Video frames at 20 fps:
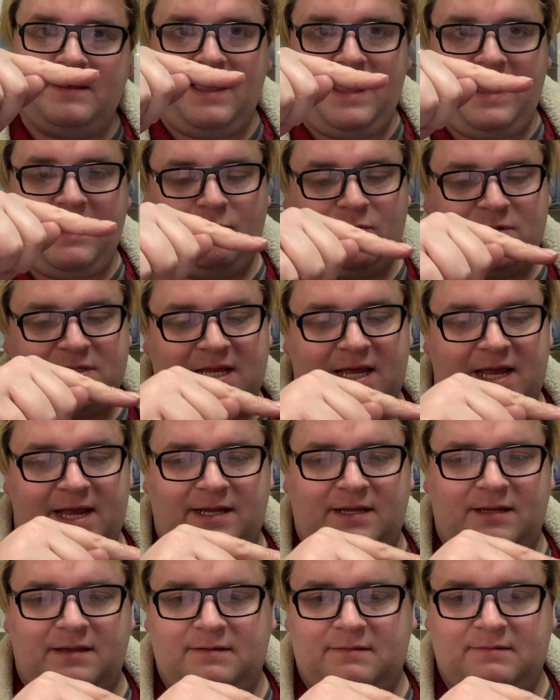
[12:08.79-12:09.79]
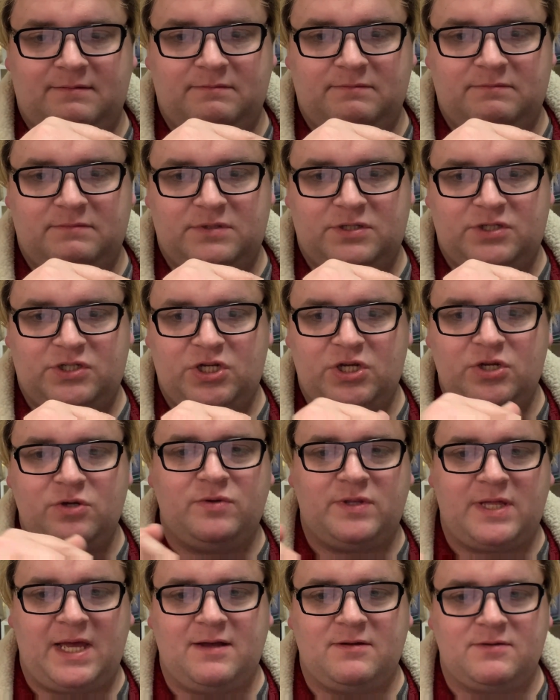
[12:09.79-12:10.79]
it was like
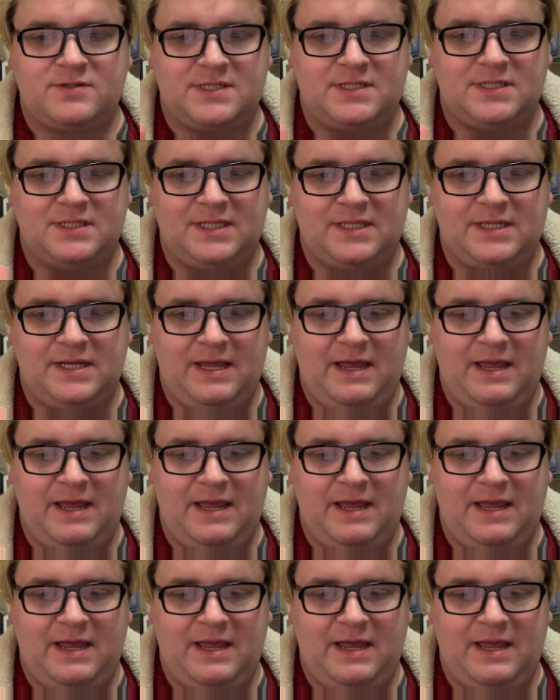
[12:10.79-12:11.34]
2,000